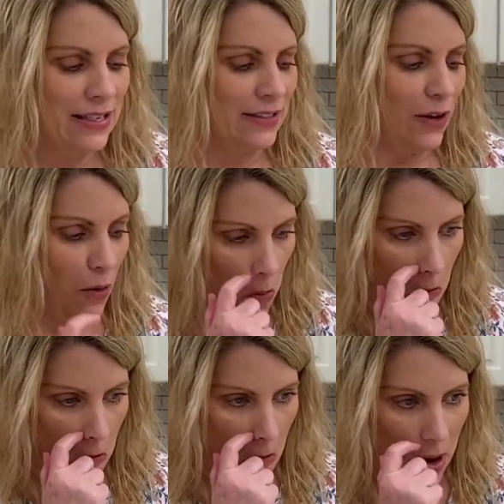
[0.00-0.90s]

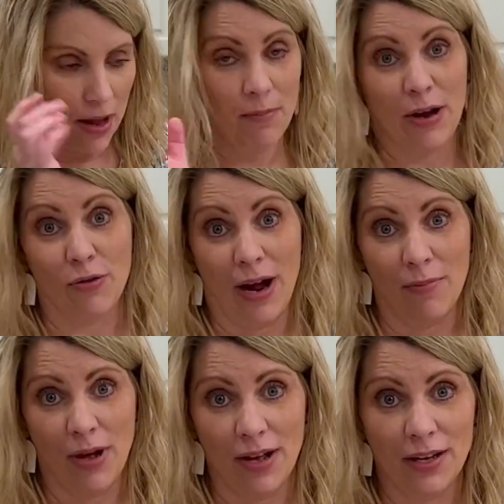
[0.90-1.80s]
So again, my
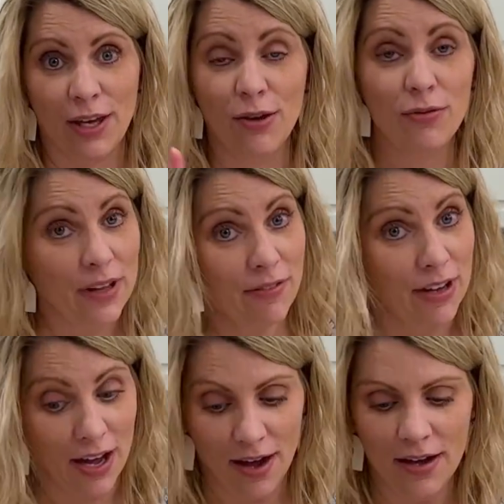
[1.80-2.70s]
grandma, cute
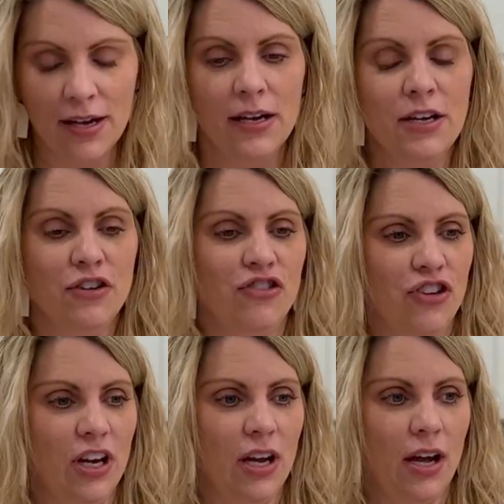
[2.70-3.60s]
Levia,
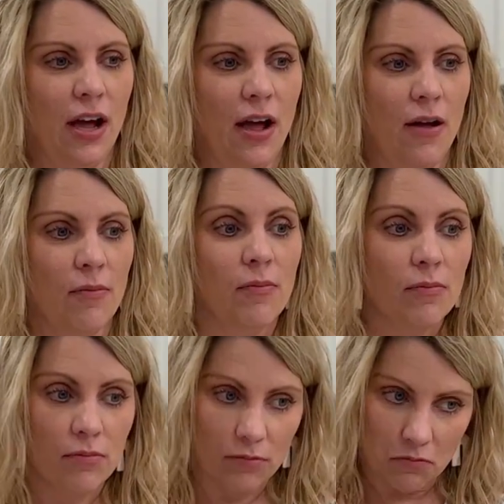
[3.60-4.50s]
she
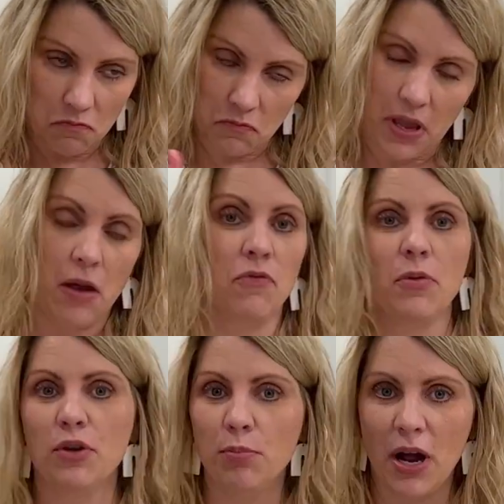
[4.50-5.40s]
came
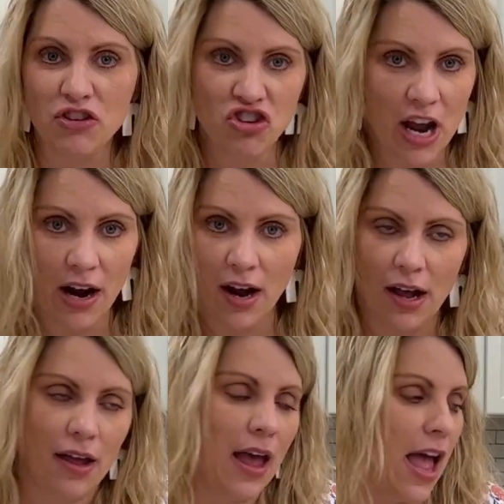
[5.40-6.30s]
from the Depression
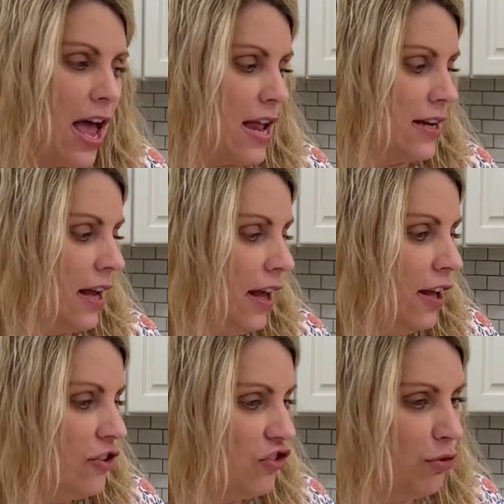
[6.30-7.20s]
era, and
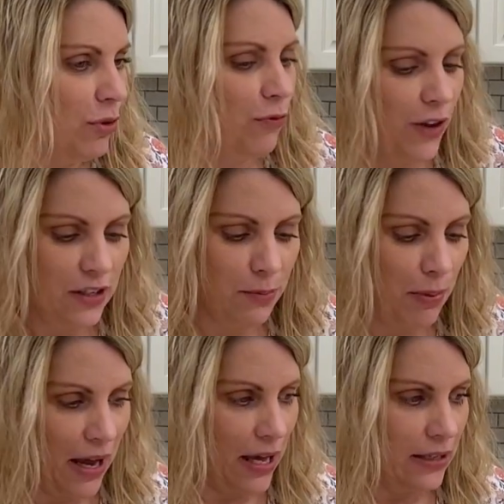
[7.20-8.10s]
she would feed us
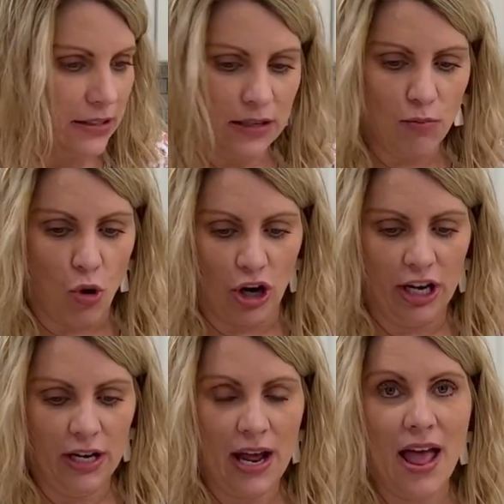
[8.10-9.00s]
bananas in the
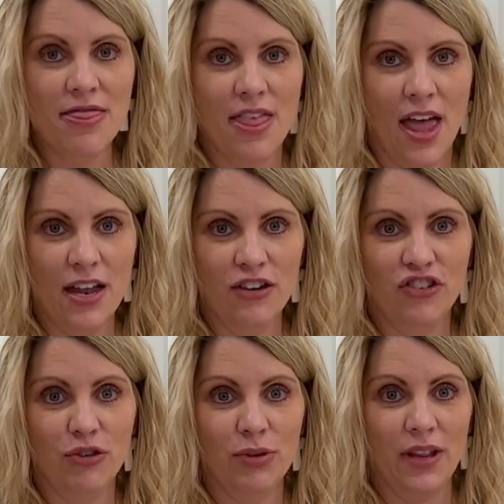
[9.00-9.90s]
morning, and then
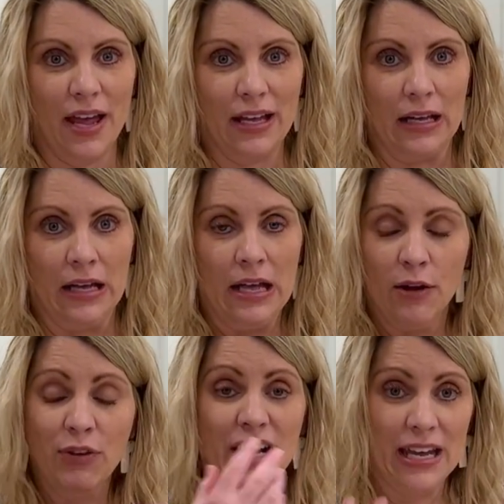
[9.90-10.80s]
she would, like,
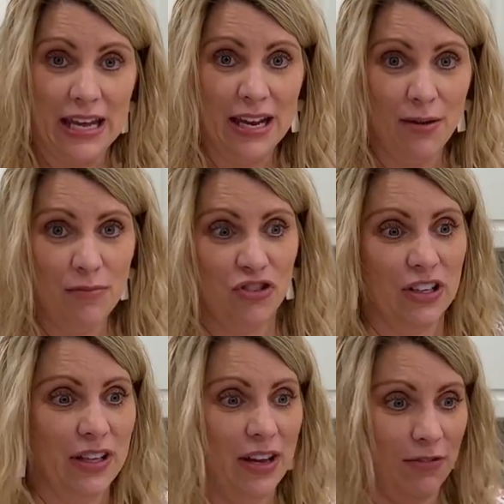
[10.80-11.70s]
if we didn't eat them,
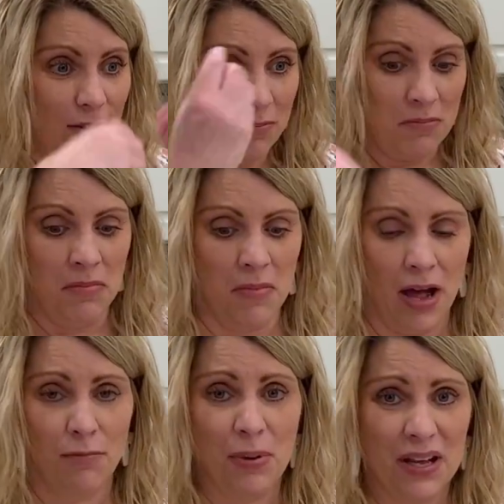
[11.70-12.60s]
she'd leave them
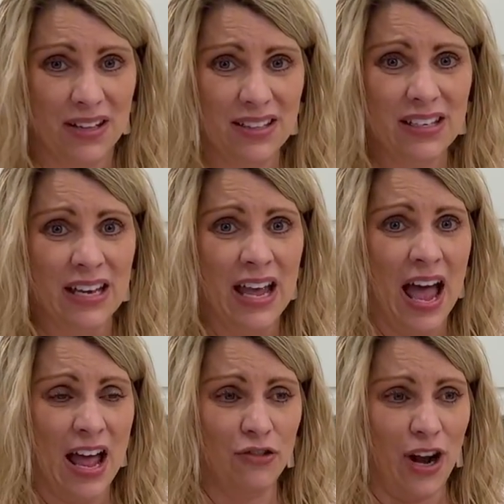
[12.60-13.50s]
unpeeled
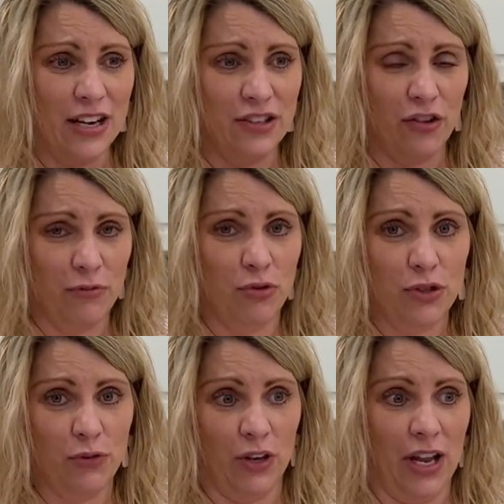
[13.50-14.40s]
and try to serve them to
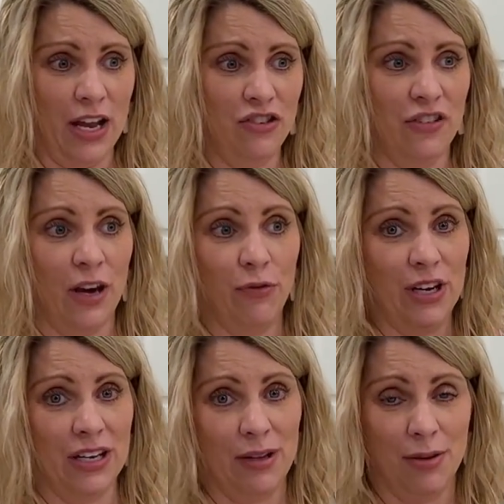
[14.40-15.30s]
us for lunch. And then if we
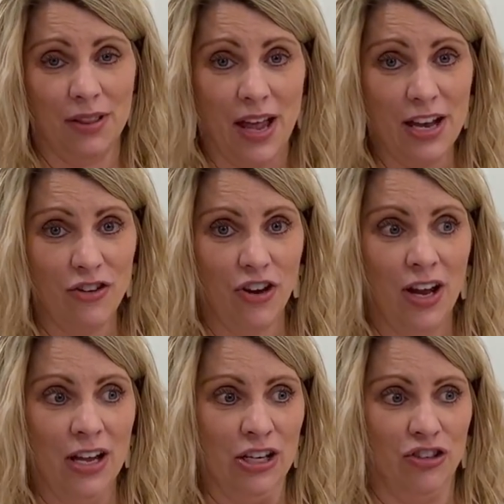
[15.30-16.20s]
didn't eat them at lunch,
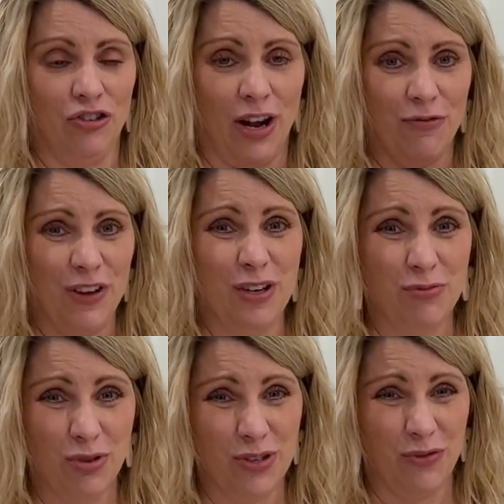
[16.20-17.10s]
she'd try to feed
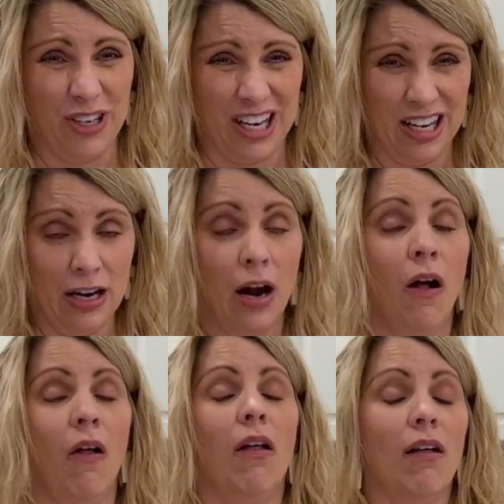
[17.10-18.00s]
them to us for dinner.
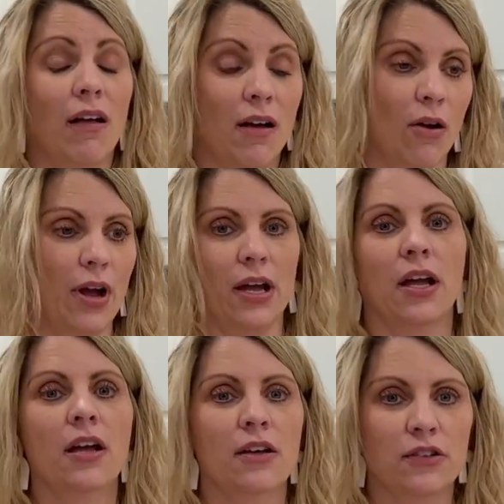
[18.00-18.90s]
Okay,
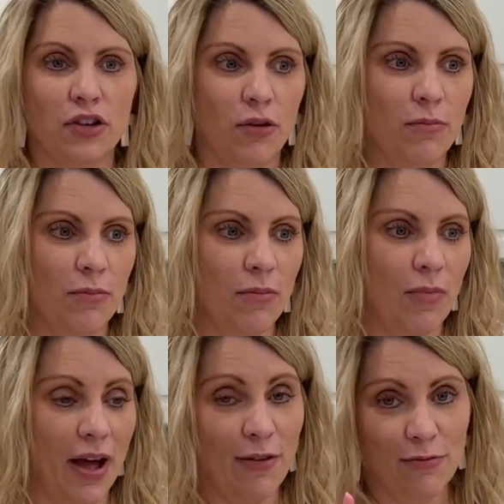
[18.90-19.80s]
so
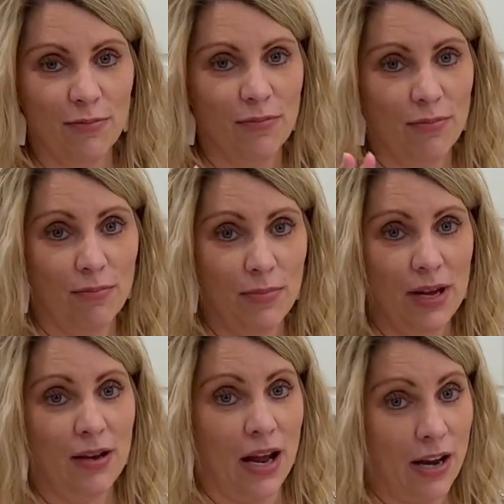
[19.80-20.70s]
I have
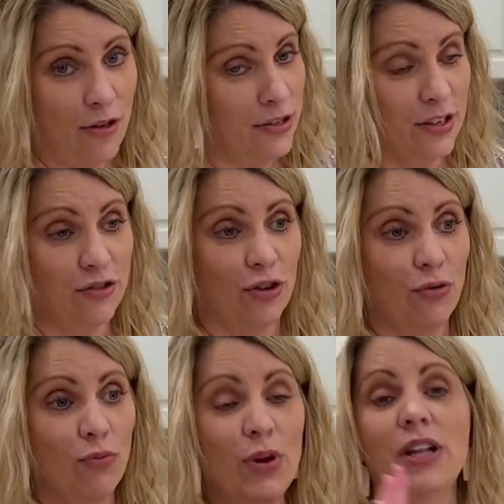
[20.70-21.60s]
me and another sister
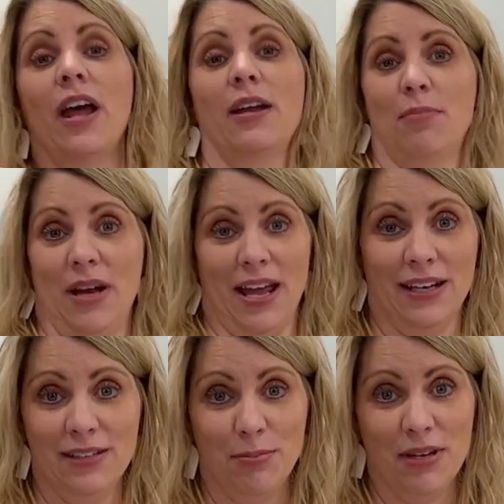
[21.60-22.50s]
who will not eat
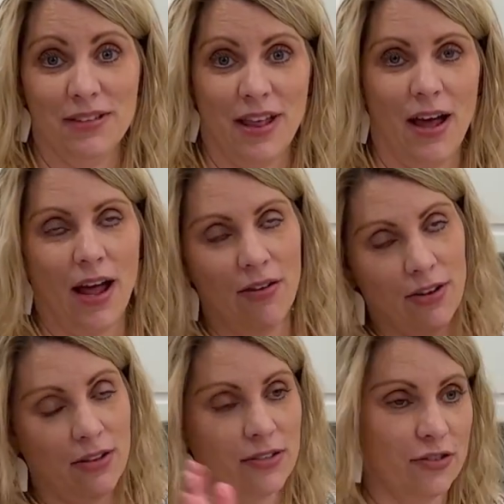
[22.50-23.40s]
bananas because of that. I have
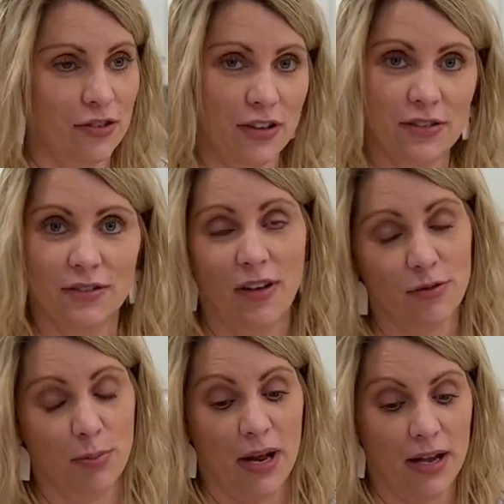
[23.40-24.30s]
another sister that
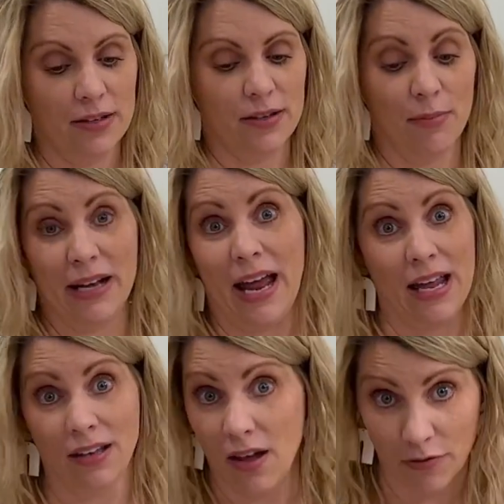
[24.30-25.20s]
loves bananas, and my
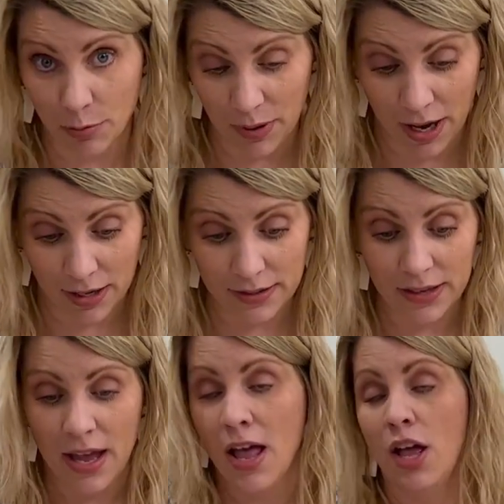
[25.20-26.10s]
dad loved
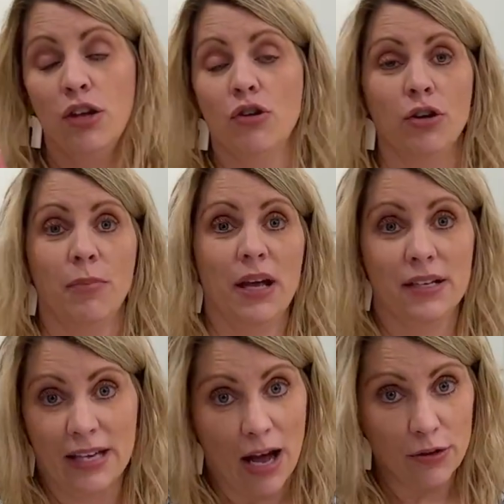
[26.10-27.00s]
bananas. You couldn't be at
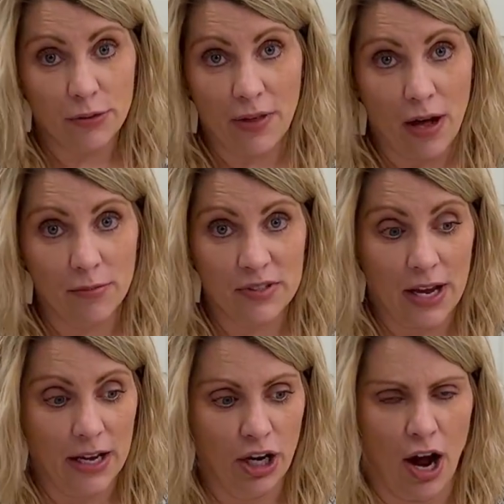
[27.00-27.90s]
his house without him
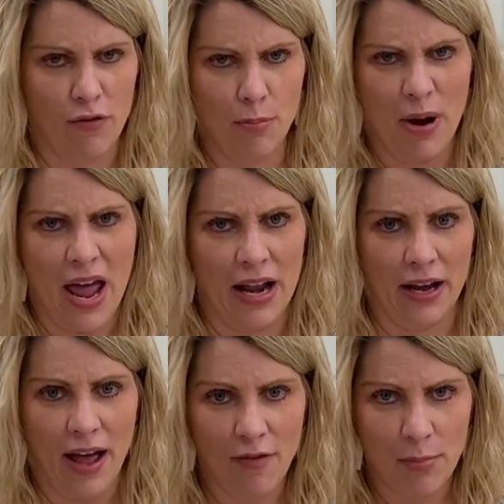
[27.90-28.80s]
saying, "Here, have a banana,
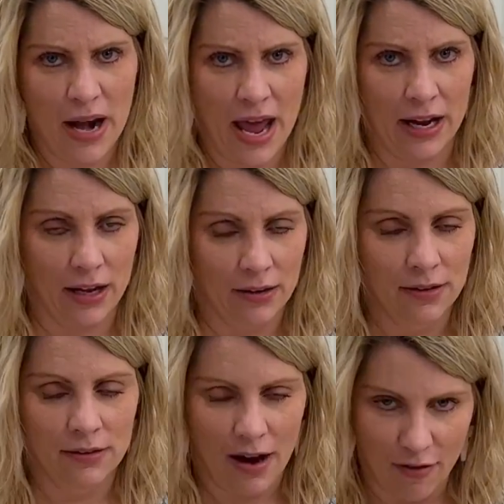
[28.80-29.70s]
have a banana,
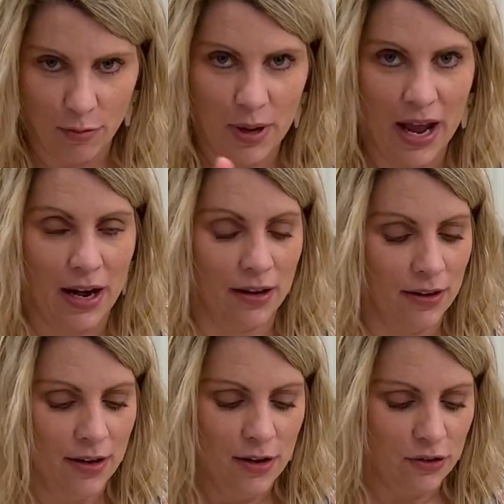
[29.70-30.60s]
have a banana."
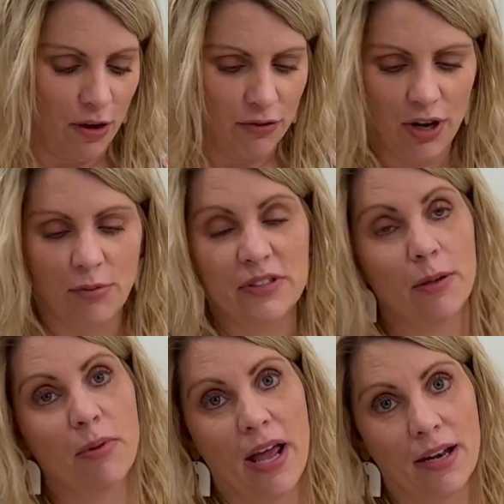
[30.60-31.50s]
So every time we
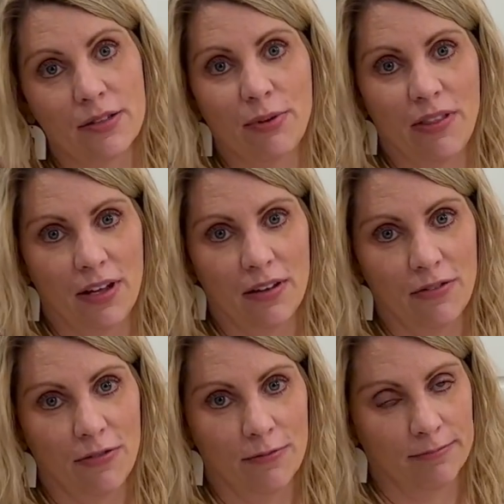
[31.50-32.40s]
see bananas, we think
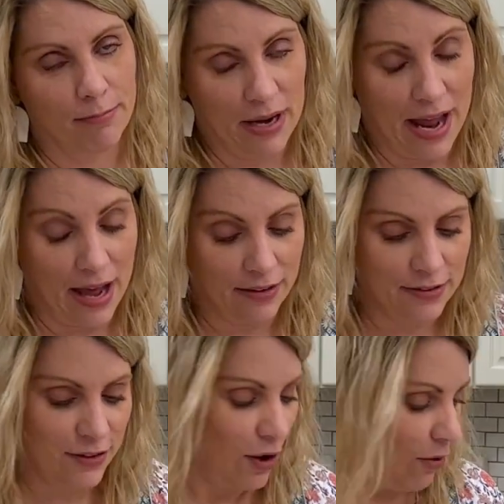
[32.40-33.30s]
of my dad.
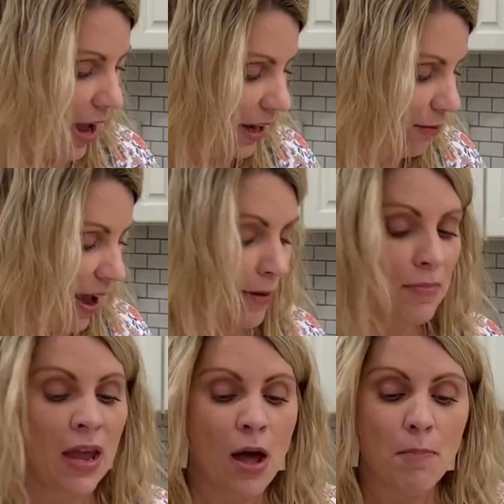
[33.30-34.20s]
So anyway,
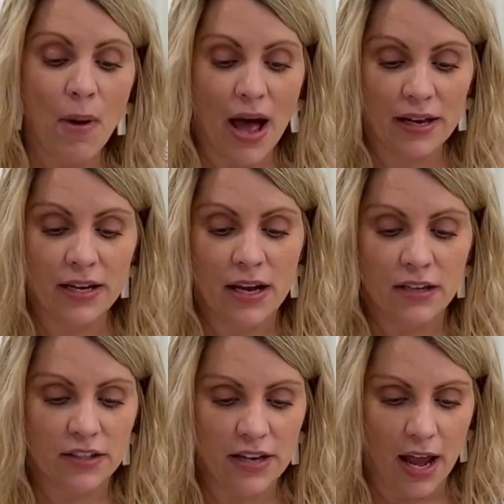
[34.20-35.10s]
but
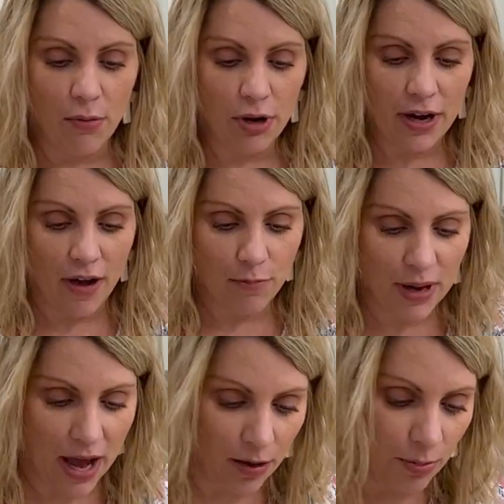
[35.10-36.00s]
today we're gonna have
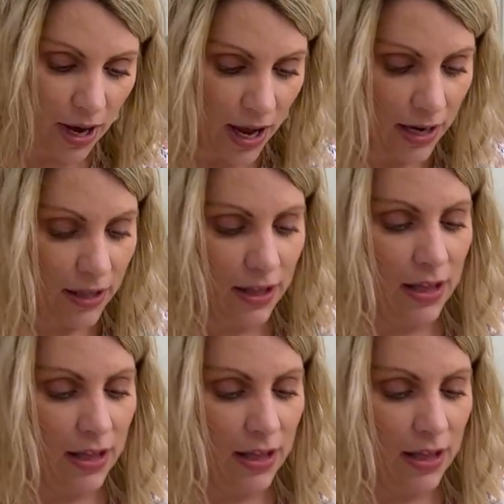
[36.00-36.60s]
banana bread.